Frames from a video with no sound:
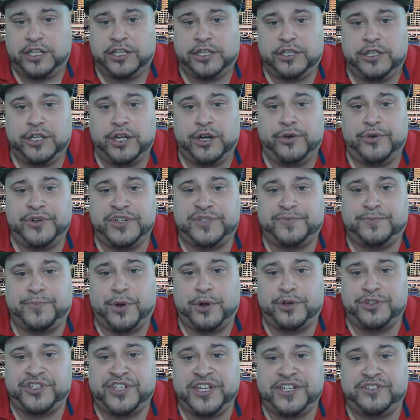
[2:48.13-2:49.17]
Lowe is
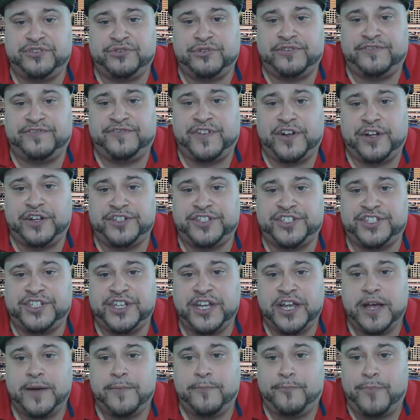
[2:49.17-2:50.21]
posting to a false
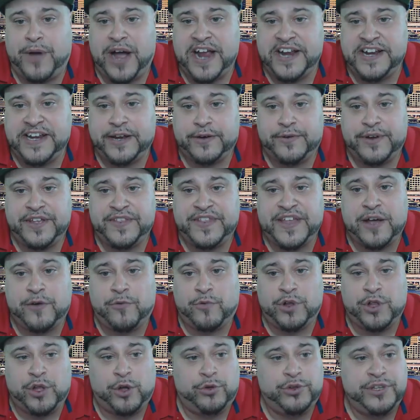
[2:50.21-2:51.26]
binary that
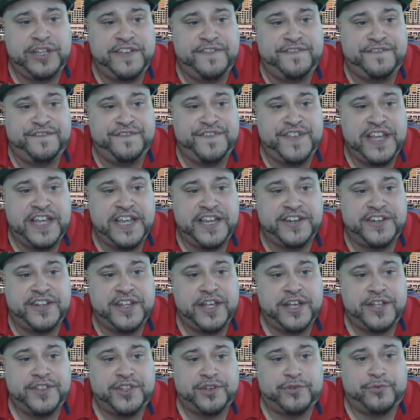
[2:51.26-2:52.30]
will only feed
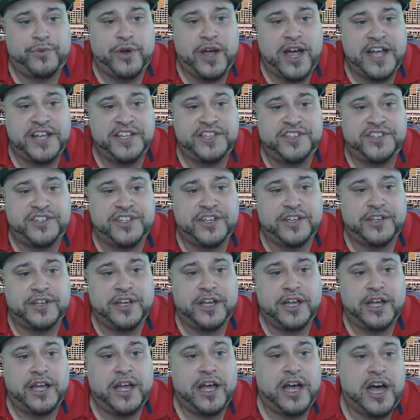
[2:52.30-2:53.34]
the rise
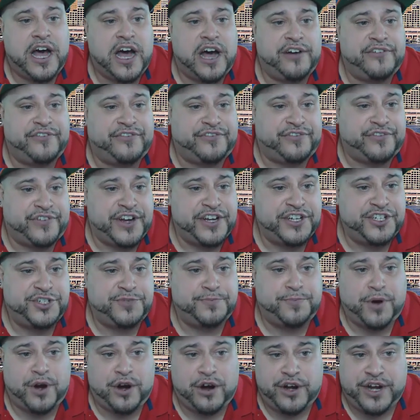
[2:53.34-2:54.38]
of
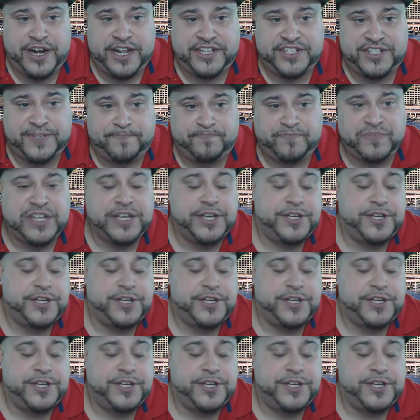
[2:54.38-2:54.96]
fringe parties.